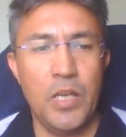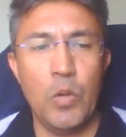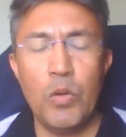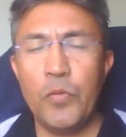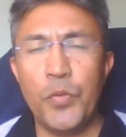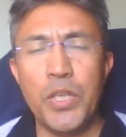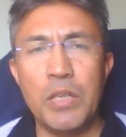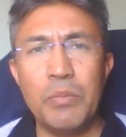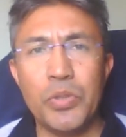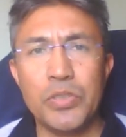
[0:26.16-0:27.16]
With
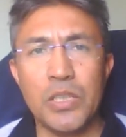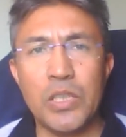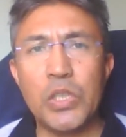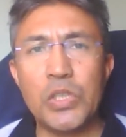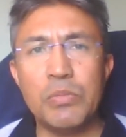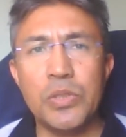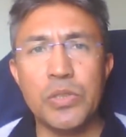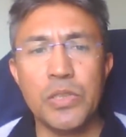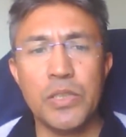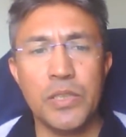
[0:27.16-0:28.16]
free ebooks and
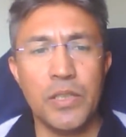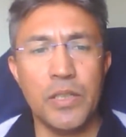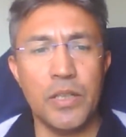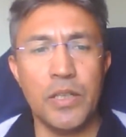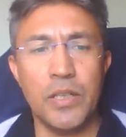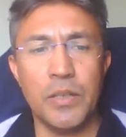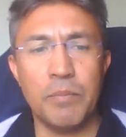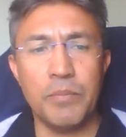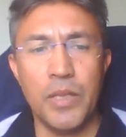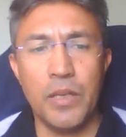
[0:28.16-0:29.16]
audiobook
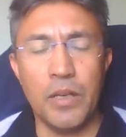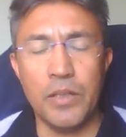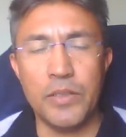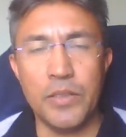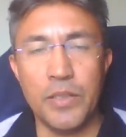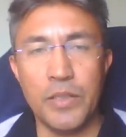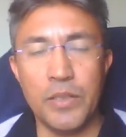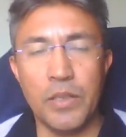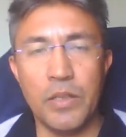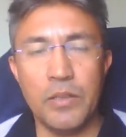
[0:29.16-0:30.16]
um, on
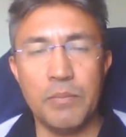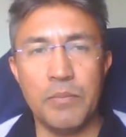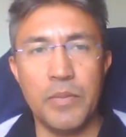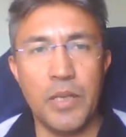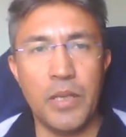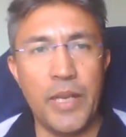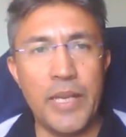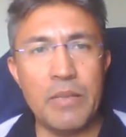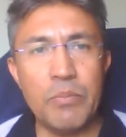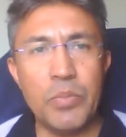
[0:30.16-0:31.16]
uh,
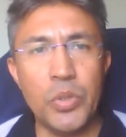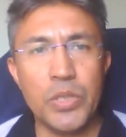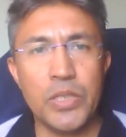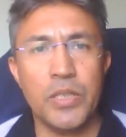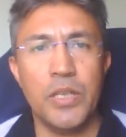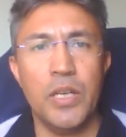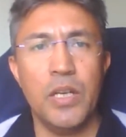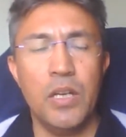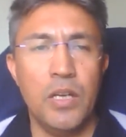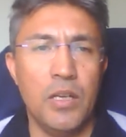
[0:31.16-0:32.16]
Anybook,
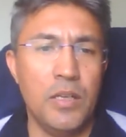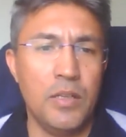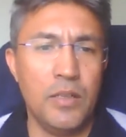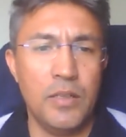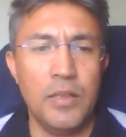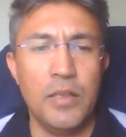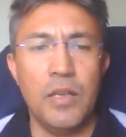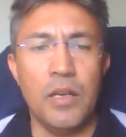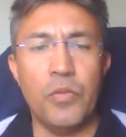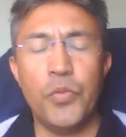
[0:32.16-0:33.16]

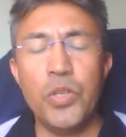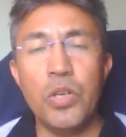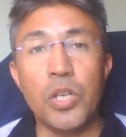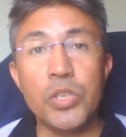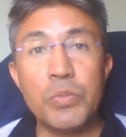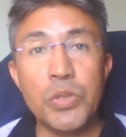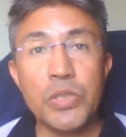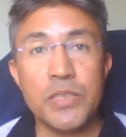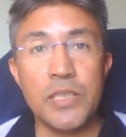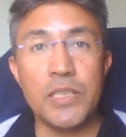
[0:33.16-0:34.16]
uh, free
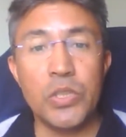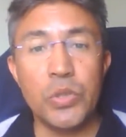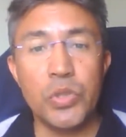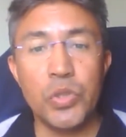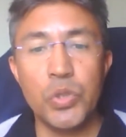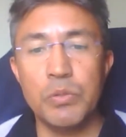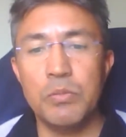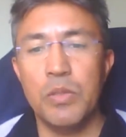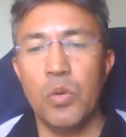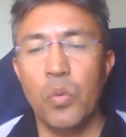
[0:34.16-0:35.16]
audiobooks in YouTube.
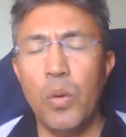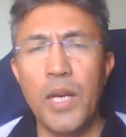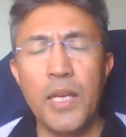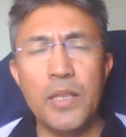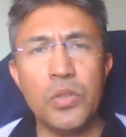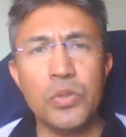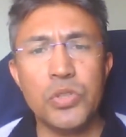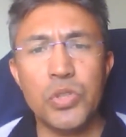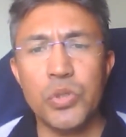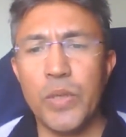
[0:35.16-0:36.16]
Why
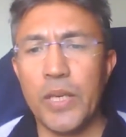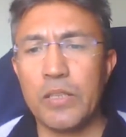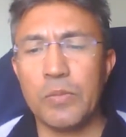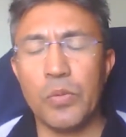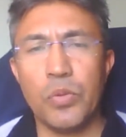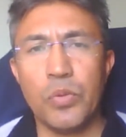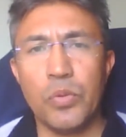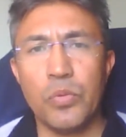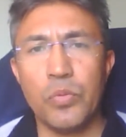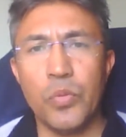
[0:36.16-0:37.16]
don't you
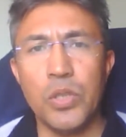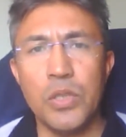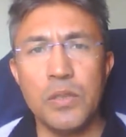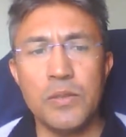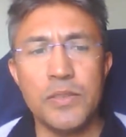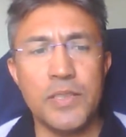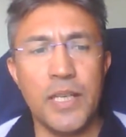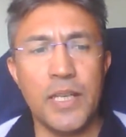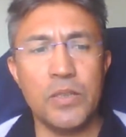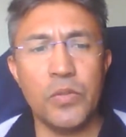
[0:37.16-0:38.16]
explore worlds
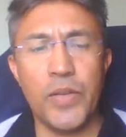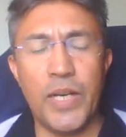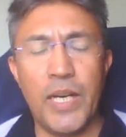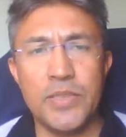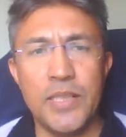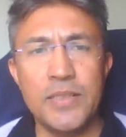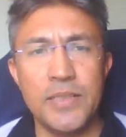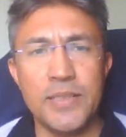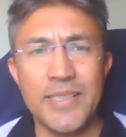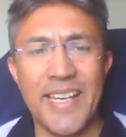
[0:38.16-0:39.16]
that the five
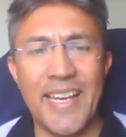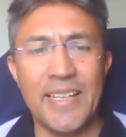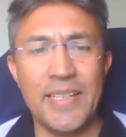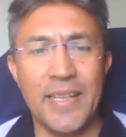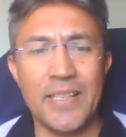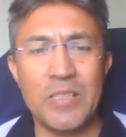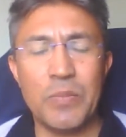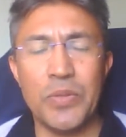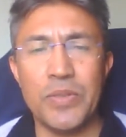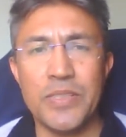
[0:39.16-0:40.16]
senses can't
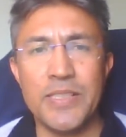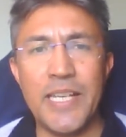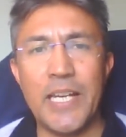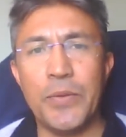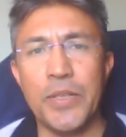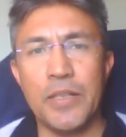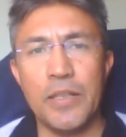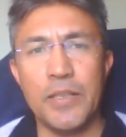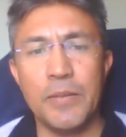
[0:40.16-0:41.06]
experience directly?